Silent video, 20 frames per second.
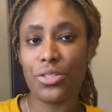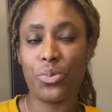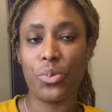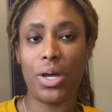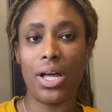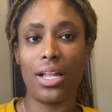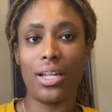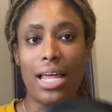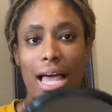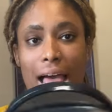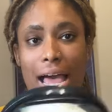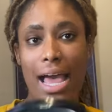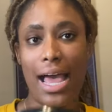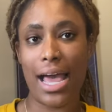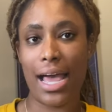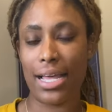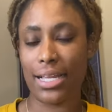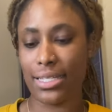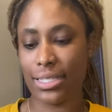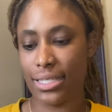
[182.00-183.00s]
well
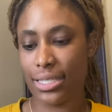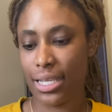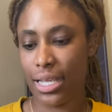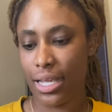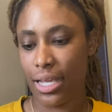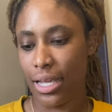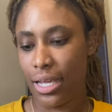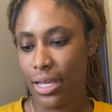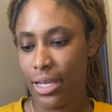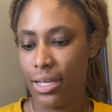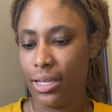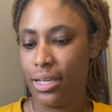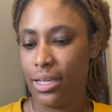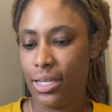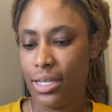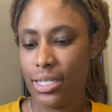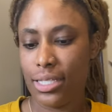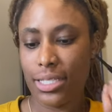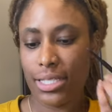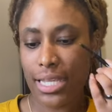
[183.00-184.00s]
as
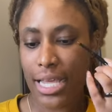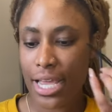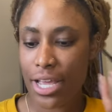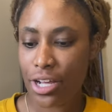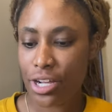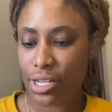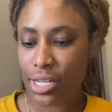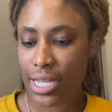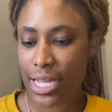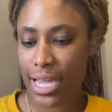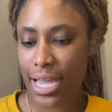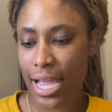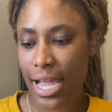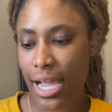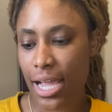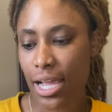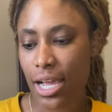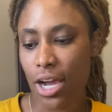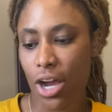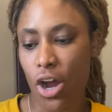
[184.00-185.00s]

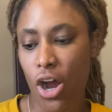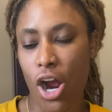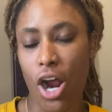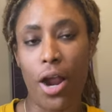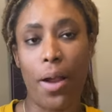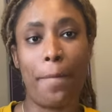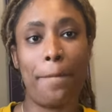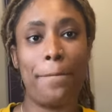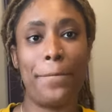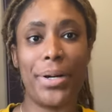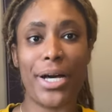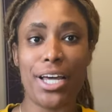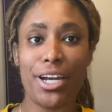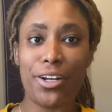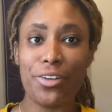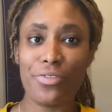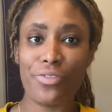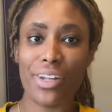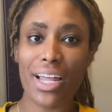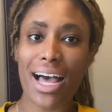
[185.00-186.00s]
tingling or
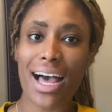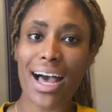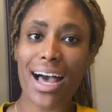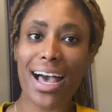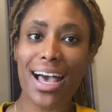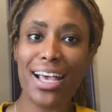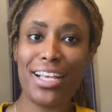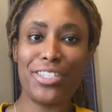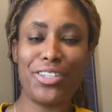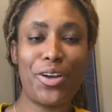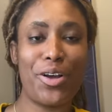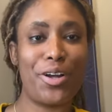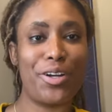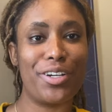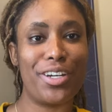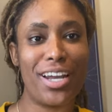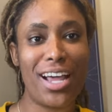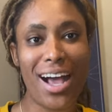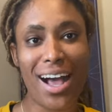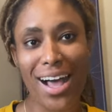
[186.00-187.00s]
butterflies or
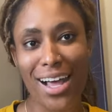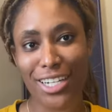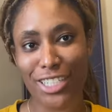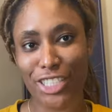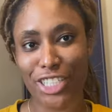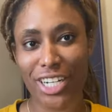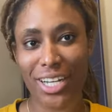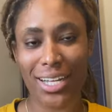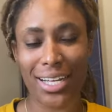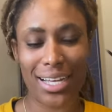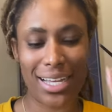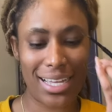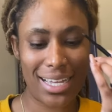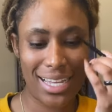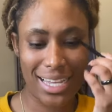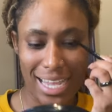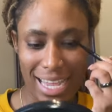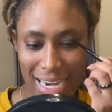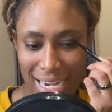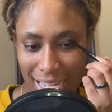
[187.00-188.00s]
nausea,
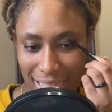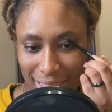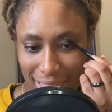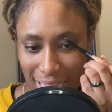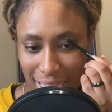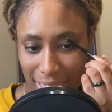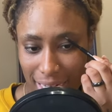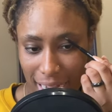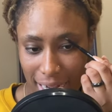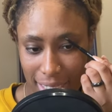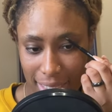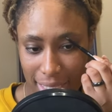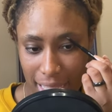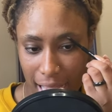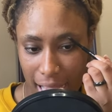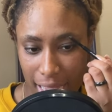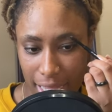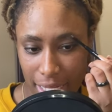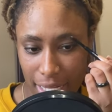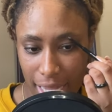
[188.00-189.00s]
anything like
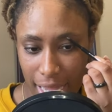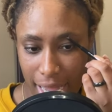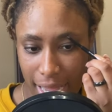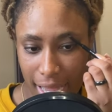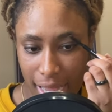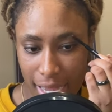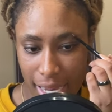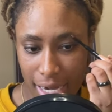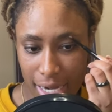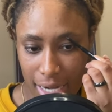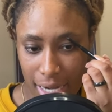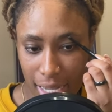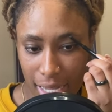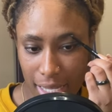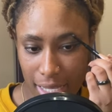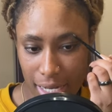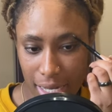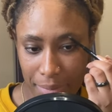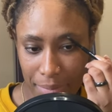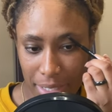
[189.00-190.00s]
that. And
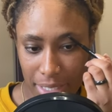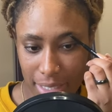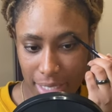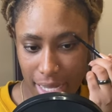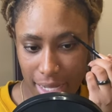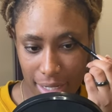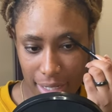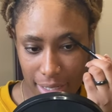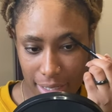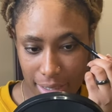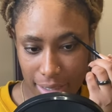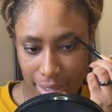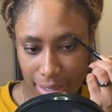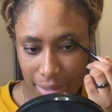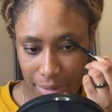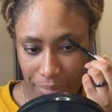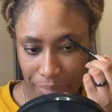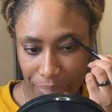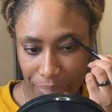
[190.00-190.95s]
let me say this,